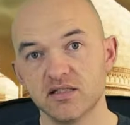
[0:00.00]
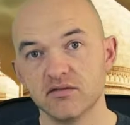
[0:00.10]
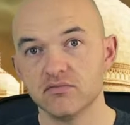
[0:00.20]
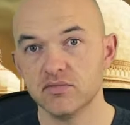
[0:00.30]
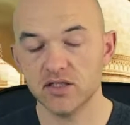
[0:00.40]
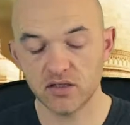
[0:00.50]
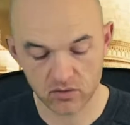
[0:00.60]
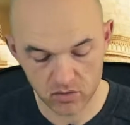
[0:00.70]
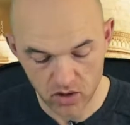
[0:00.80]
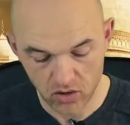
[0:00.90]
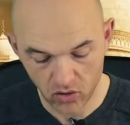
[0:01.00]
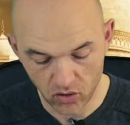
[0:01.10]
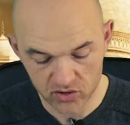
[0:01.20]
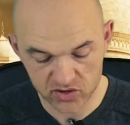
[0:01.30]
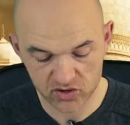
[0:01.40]
in, you know,
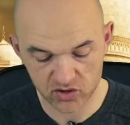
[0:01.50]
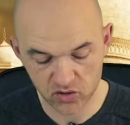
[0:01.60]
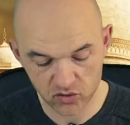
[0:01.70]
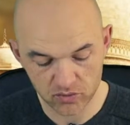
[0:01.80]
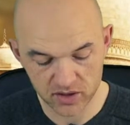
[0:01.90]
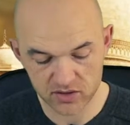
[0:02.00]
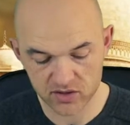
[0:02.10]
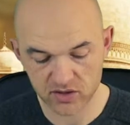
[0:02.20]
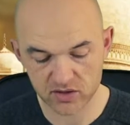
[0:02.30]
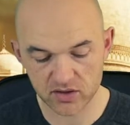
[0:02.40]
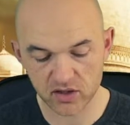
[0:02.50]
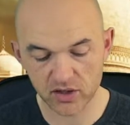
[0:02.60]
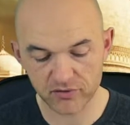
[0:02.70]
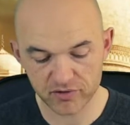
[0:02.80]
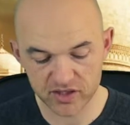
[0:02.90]
us humans and the
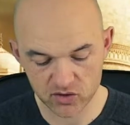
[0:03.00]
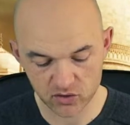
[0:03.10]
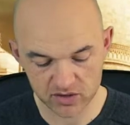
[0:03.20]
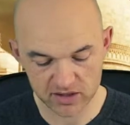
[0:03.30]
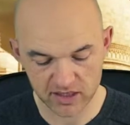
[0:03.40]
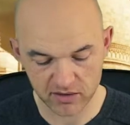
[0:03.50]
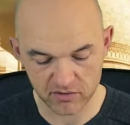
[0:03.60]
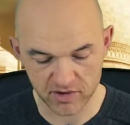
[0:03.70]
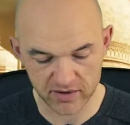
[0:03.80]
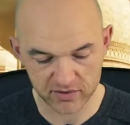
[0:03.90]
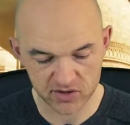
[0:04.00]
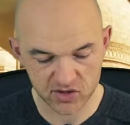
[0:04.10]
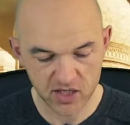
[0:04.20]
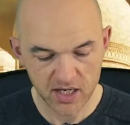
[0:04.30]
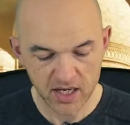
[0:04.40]
kind of resources that are around us.
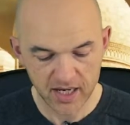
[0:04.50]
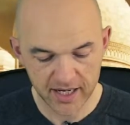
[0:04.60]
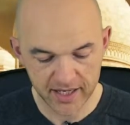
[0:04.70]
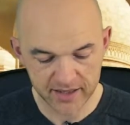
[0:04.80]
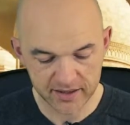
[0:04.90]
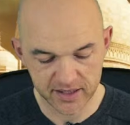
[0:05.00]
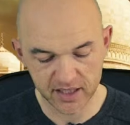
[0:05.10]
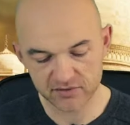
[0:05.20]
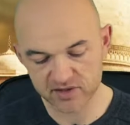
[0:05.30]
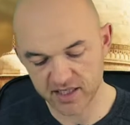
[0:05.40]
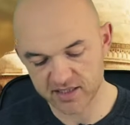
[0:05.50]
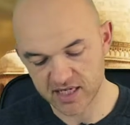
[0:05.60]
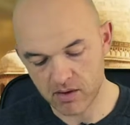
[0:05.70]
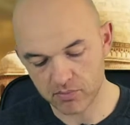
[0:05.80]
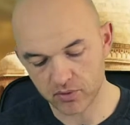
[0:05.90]
And he gives an
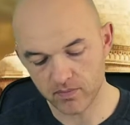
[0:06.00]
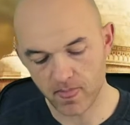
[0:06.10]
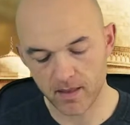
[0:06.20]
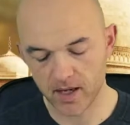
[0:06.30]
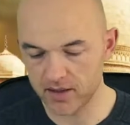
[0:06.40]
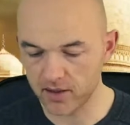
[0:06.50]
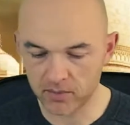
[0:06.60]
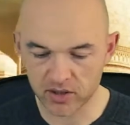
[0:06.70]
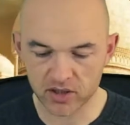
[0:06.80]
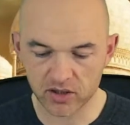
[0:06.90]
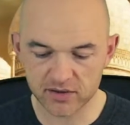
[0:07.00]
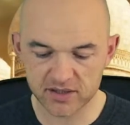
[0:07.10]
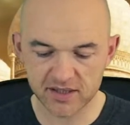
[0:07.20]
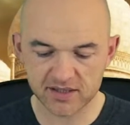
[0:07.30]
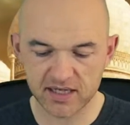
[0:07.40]
example, and I'm not going to go
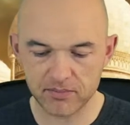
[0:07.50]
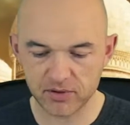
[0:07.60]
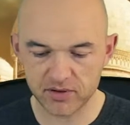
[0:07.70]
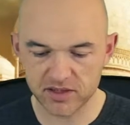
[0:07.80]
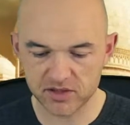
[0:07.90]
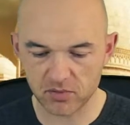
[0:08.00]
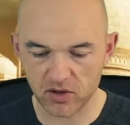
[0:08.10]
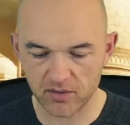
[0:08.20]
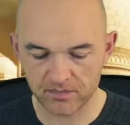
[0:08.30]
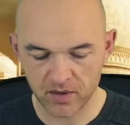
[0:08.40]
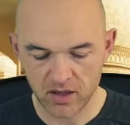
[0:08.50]
into the example on this part,